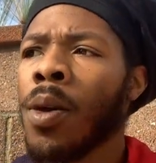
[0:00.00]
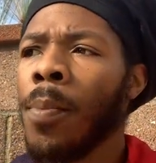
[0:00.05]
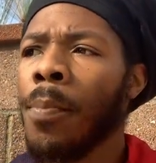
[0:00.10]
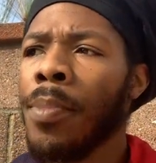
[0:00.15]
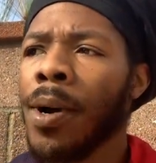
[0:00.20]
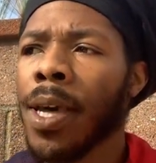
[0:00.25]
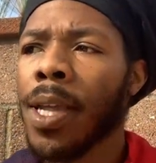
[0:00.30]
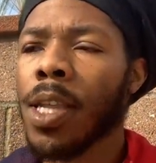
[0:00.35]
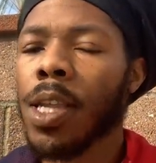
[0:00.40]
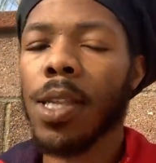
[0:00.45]

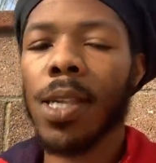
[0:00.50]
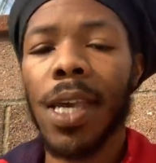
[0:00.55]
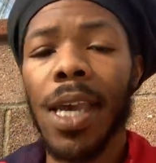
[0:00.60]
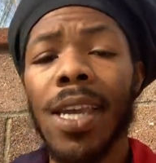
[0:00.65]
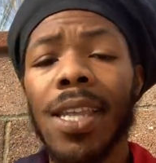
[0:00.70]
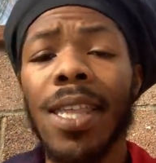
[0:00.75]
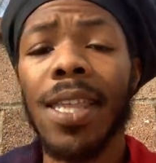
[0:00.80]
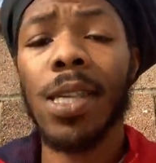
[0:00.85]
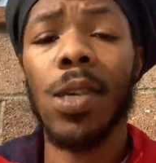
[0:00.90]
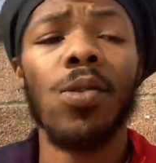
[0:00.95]
But
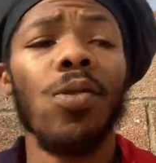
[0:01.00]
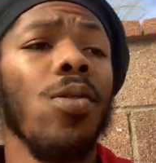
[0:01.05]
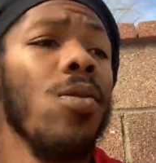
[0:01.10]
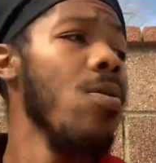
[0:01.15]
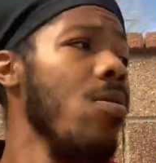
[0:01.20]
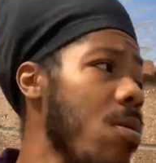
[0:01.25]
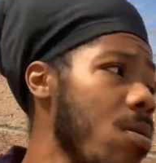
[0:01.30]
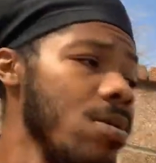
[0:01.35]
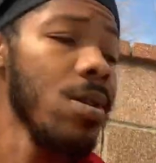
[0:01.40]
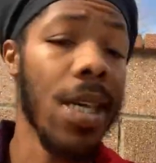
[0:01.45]

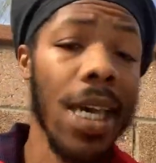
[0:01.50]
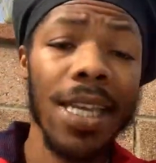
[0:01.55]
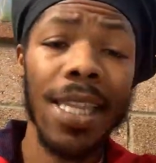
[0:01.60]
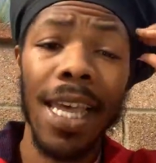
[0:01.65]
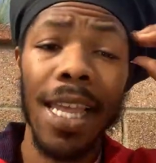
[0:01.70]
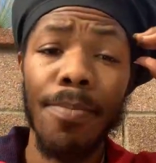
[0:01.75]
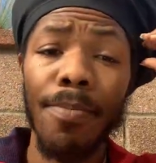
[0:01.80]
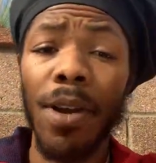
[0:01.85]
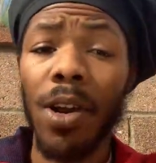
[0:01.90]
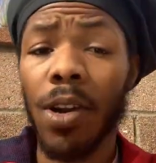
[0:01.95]
take that
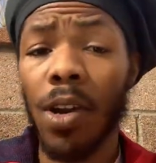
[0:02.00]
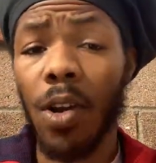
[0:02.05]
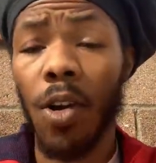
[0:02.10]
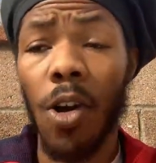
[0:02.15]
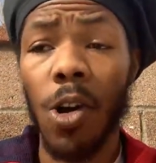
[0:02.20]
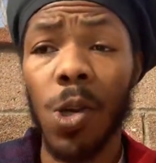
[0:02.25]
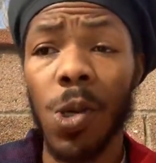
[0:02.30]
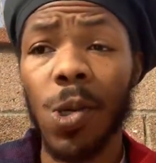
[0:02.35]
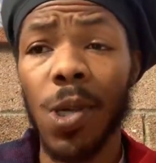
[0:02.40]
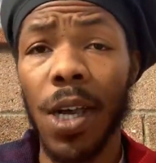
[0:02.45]
American
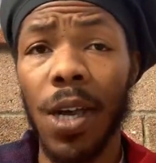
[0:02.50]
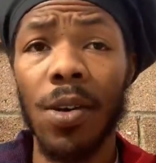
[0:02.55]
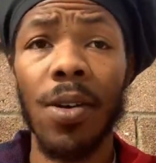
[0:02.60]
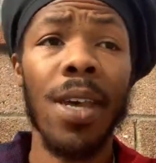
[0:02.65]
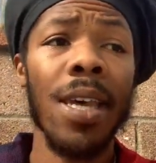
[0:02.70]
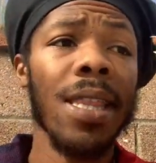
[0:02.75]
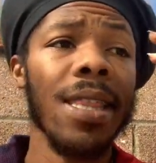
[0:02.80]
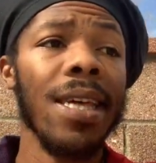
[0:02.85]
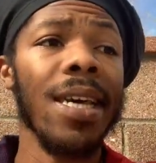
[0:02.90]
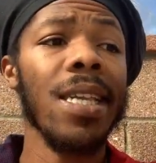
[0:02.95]
cartridge out,
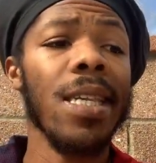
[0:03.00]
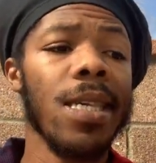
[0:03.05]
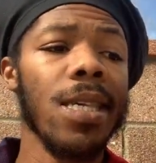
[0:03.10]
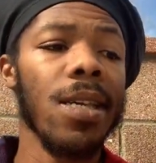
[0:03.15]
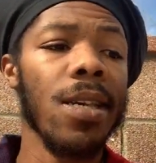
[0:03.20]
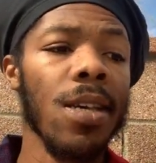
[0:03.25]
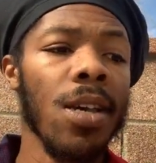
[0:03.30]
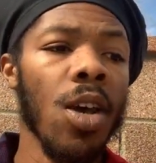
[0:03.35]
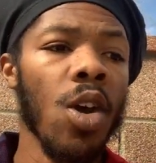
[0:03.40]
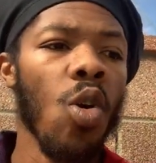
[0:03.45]
then see
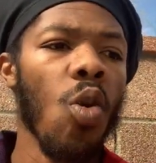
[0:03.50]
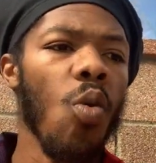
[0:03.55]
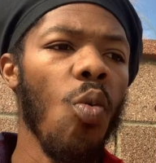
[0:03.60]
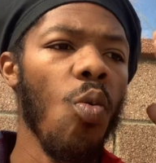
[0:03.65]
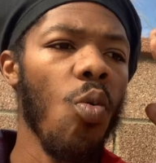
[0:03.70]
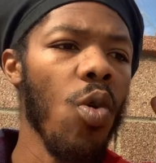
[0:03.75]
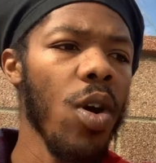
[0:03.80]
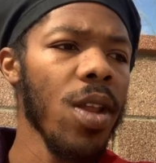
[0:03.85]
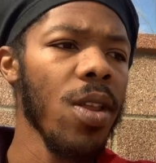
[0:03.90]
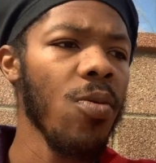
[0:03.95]

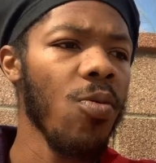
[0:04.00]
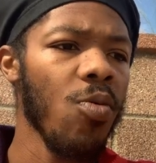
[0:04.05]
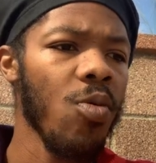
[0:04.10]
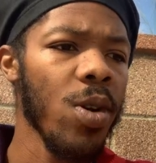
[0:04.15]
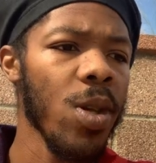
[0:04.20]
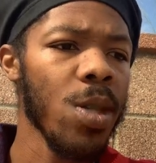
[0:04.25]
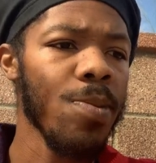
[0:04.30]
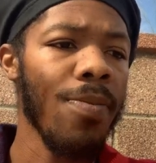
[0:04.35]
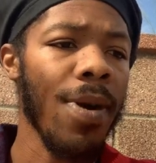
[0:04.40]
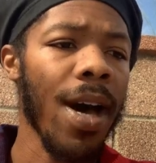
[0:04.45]
what
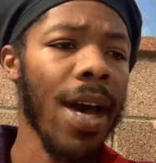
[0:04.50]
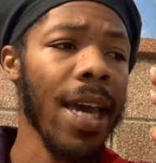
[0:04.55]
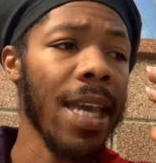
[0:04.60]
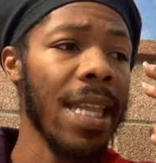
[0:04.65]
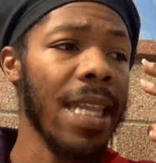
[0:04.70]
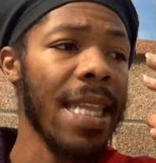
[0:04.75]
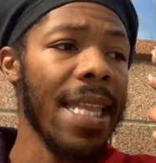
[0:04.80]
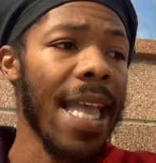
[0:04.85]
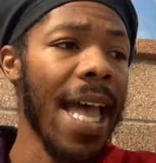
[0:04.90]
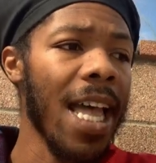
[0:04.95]
was my
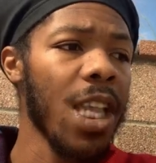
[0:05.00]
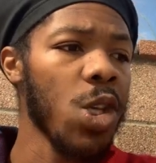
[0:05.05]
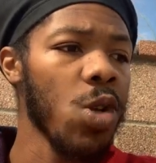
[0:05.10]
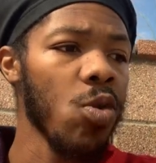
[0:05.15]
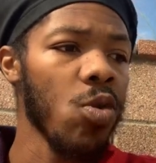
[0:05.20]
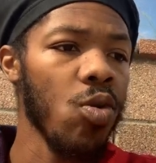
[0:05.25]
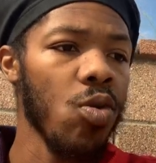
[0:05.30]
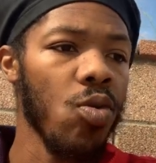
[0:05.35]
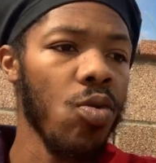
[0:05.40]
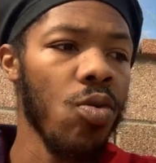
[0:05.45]

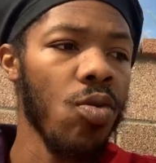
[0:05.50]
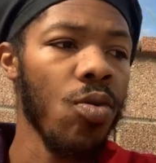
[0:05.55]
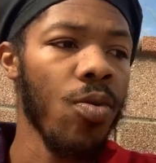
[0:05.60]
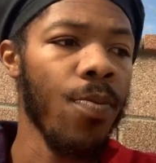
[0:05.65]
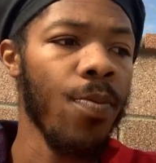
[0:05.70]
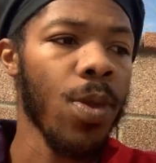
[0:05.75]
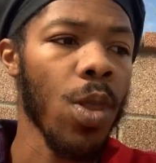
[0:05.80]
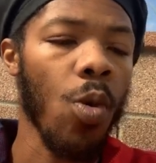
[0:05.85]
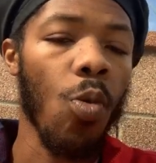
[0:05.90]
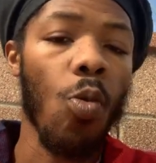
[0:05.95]
natural
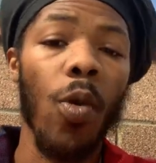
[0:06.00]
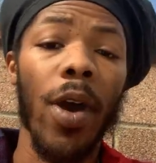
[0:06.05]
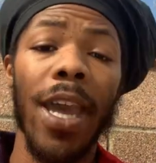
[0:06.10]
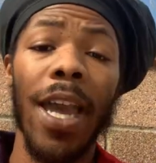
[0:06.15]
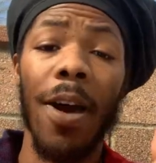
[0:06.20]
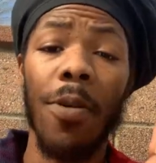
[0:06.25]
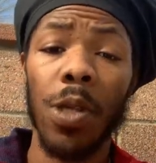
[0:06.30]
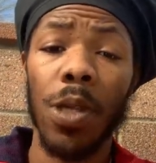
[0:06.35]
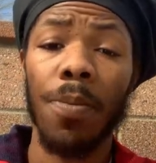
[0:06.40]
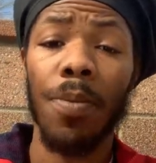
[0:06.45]
way I
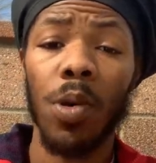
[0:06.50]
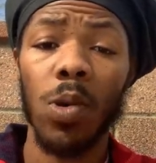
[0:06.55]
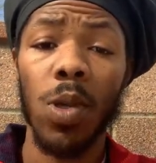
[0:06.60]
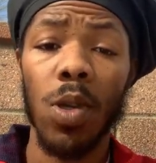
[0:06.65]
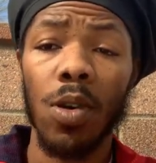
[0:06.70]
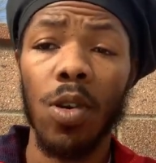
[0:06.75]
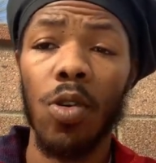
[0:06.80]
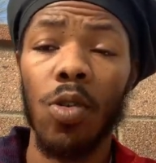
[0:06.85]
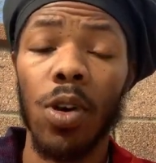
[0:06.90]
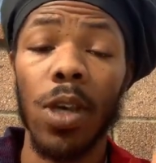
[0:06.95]
was supposed to
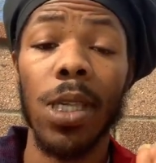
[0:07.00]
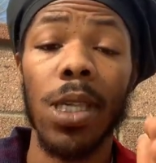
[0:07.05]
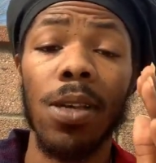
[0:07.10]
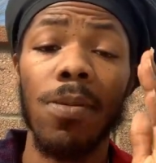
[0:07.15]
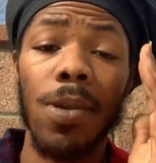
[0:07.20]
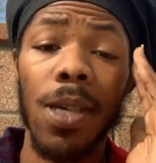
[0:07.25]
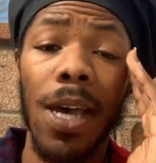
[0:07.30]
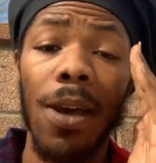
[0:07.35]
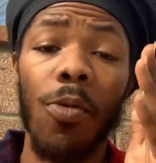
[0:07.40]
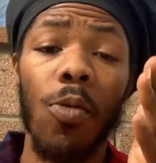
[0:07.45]
go. Because
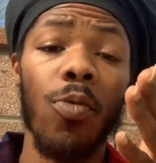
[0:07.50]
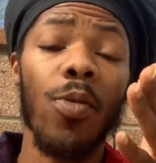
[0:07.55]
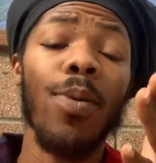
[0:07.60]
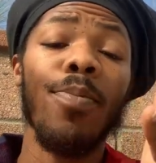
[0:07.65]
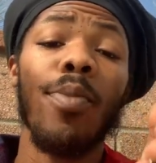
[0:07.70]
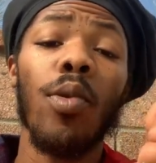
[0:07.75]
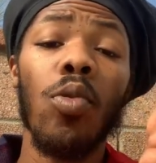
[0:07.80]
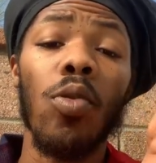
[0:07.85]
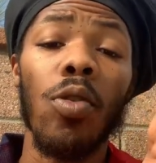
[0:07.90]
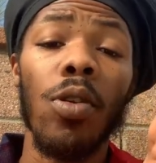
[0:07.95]
sometimes when
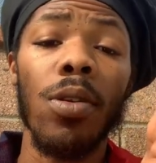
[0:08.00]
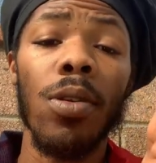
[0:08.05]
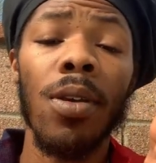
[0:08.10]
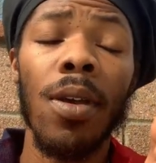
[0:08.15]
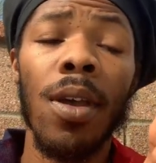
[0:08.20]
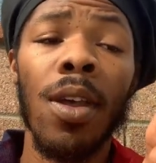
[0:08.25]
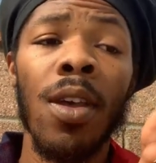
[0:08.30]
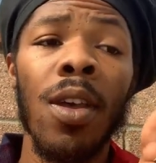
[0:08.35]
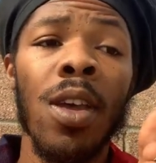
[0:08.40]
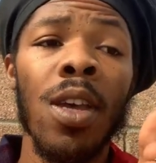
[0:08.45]
we're born,
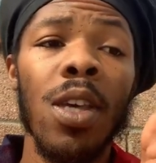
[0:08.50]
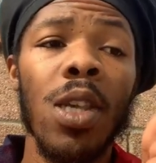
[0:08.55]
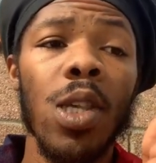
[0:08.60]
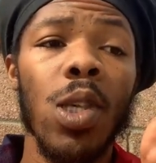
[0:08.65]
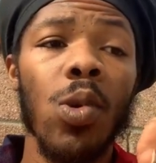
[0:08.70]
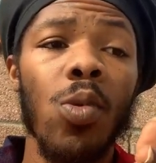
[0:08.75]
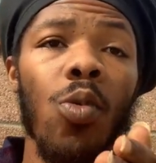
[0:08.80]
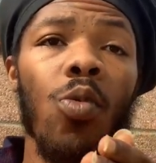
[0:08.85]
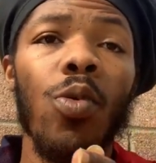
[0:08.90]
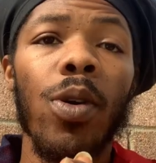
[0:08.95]
so
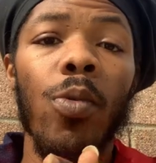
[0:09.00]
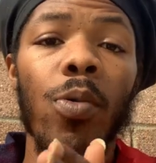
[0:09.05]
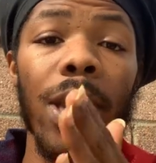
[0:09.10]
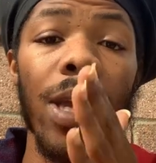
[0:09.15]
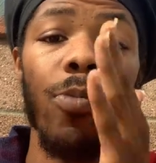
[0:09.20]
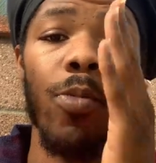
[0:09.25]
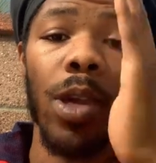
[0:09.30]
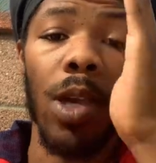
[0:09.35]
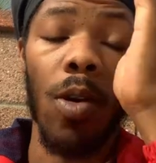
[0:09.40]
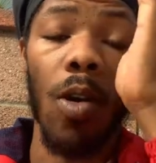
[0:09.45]
we
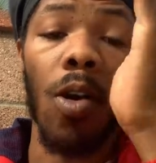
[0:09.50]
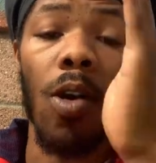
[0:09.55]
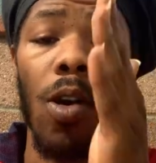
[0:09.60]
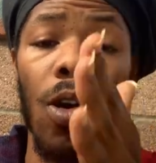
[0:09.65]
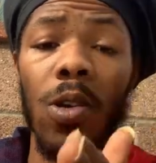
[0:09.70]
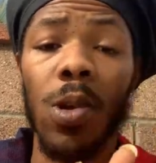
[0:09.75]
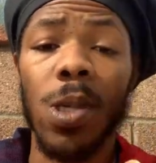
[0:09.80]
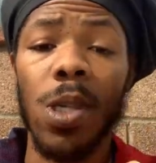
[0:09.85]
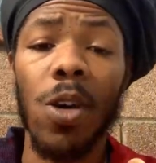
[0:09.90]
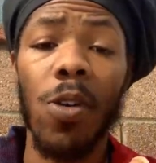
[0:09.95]
are
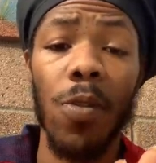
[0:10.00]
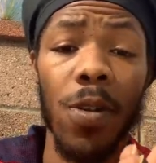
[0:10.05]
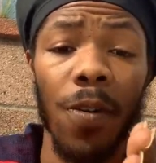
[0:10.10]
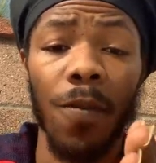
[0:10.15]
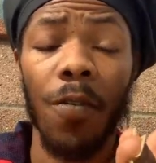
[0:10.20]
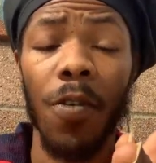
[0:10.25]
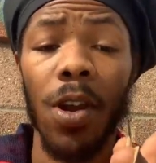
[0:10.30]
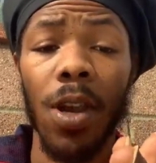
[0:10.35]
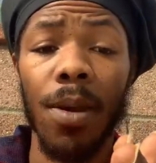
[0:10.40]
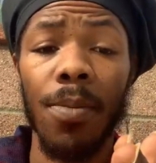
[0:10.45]
ourselves in the
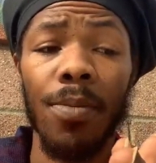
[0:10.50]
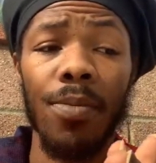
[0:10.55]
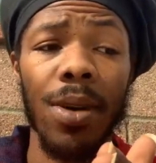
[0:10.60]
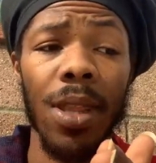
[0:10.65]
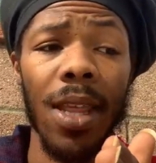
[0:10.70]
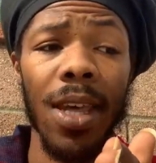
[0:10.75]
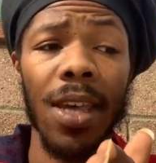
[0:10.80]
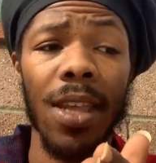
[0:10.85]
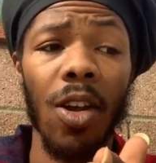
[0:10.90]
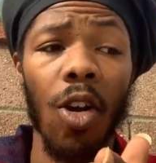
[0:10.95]
frame, but
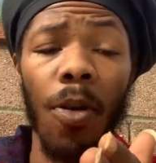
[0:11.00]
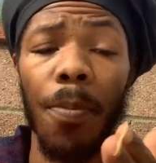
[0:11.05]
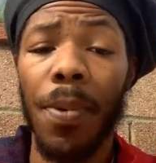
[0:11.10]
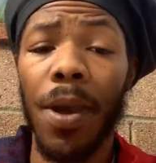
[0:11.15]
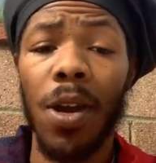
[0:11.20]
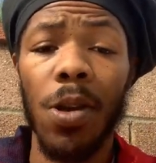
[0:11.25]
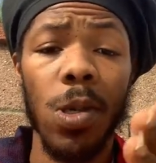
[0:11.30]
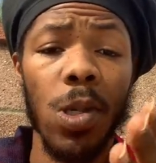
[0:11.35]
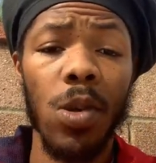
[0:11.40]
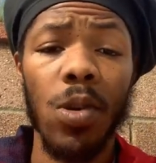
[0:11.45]
then our
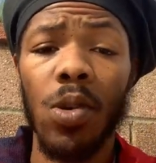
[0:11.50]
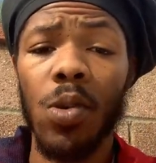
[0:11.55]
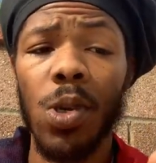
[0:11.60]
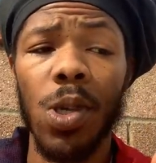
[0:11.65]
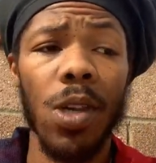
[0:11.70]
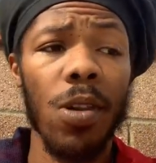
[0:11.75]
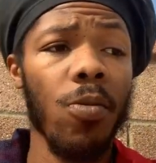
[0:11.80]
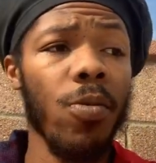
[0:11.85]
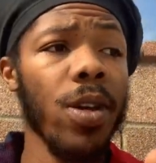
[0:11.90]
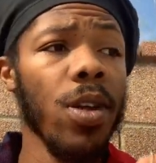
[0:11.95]
parents don't know
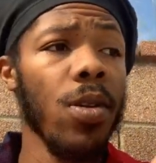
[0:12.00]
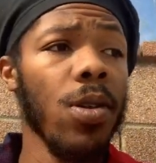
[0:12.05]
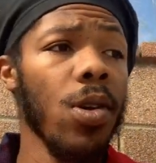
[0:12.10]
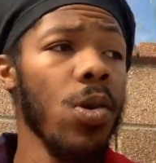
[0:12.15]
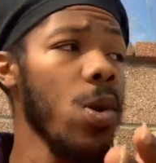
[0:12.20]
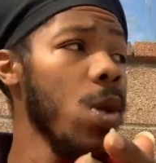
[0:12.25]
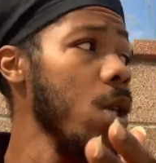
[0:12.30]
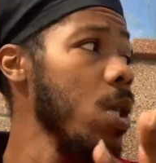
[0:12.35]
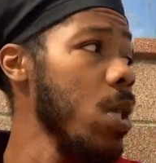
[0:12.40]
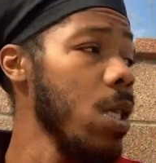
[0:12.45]
shit and we don't know
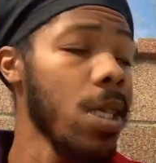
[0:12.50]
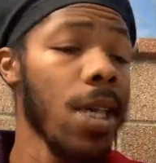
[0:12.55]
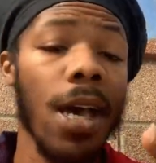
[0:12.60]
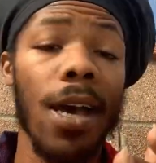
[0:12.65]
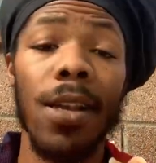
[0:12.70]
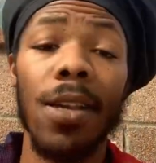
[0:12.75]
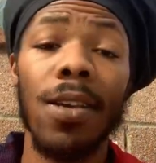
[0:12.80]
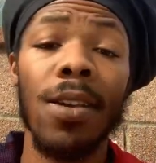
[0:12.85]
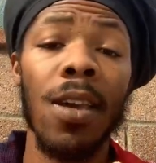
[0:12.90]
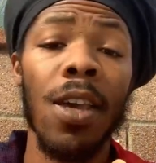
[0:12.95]
shit.
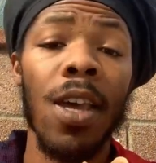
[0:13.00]
Society,